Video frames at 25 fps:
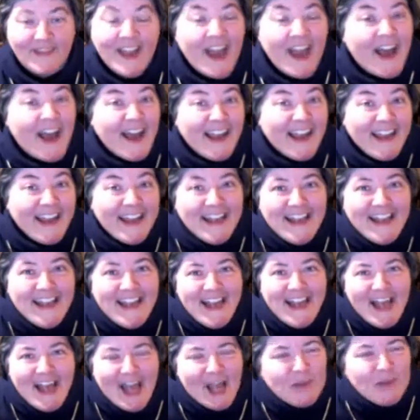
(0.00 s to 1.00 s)
Hi,
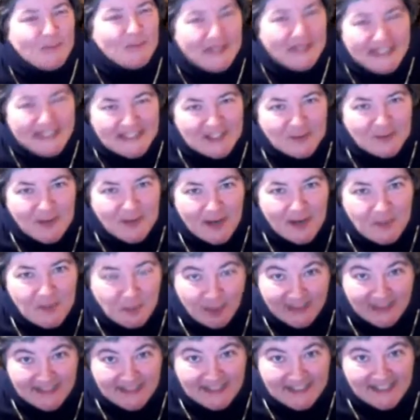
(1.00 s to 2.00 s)
I'm Lisa Ray
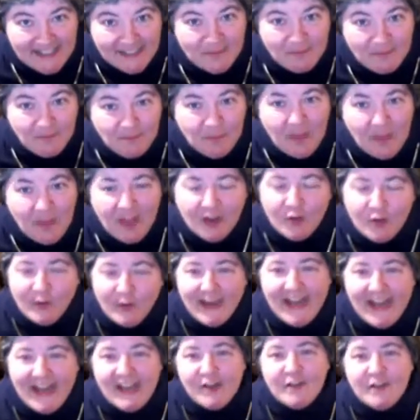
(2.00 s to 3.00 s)
Preston,
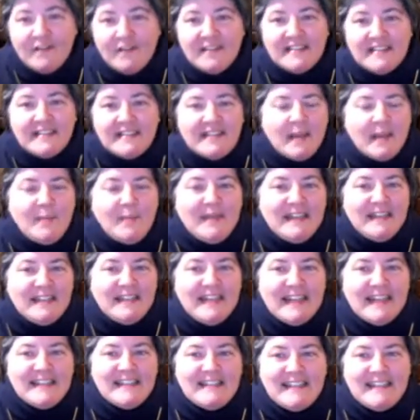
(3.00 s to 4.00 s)
creator of the Step into
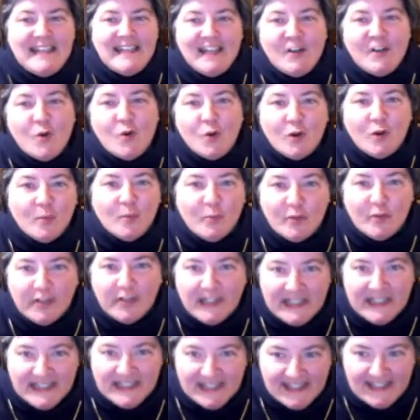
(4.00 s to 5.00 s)
Destiny Core
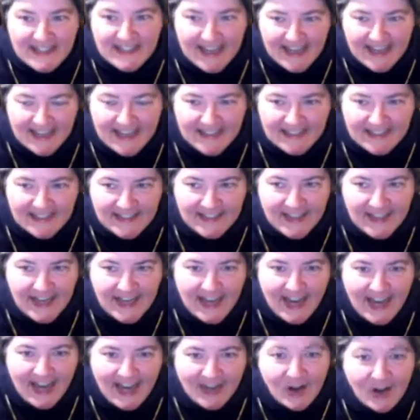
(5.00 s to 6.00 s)
Brilliance Test
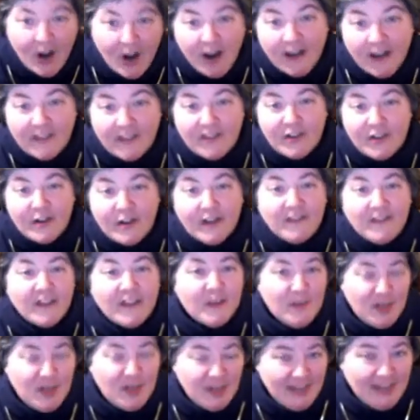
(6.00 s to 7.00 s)
and author of
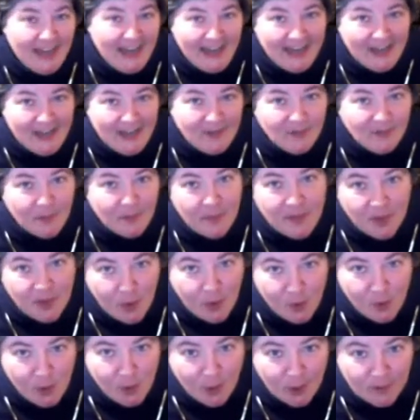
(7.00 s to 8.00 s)
Communicating from the
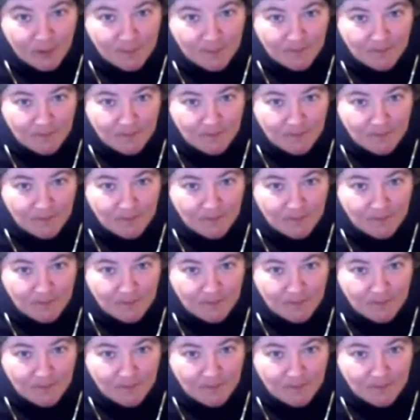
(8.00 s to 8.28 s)
Core.